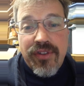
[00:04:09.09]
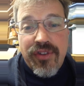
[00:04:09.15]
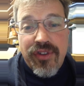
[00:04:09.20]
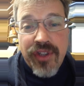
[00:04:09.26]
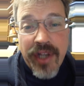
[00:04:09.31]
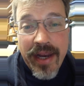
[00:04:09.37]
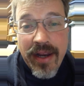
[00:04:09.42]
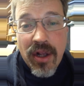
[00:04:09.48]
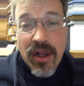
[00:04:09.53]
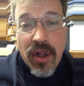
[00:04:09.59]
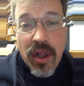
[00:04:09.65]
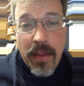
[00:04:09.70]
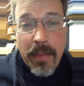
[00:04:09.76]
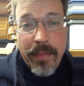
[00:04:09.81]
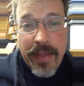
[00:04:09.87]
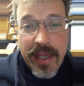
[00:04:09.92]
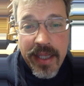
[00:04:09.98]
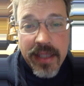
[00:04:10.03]
jail
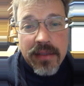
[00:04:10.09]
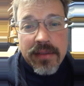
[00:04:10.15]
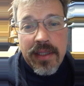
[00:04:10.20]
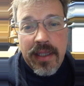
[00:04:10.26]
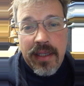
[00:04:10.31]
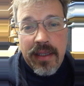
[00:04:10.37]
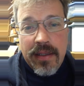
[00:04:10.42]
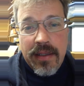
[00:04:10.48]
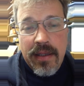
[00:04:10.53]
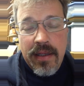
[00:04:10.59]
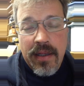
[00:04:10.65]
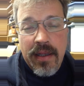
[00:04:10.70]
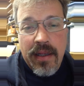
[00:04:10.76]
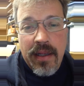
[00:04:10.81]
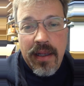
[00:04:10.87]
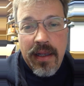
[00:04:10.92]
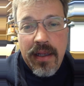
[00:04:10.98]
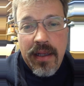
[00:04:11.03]
penalty
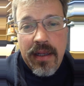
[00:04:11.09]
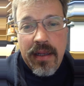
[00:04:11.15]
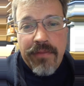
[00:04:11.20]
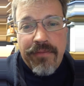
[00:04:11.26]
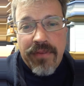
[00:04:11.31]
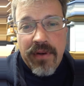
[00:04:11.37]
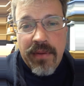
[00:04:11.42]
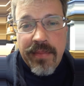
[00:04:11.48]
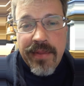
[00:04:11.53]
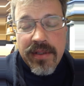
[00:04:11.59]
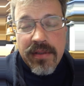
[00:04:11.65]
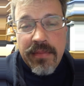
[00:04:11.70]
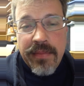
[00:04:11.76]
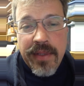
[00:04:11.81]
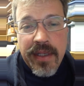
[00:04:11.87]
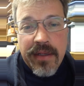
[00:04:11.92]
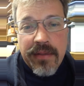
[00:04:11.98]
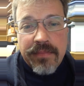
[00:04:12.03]
for a
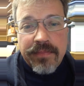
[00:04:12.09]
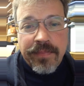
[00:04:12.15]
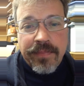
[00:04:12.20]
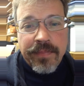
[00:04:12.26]
misdemeanor.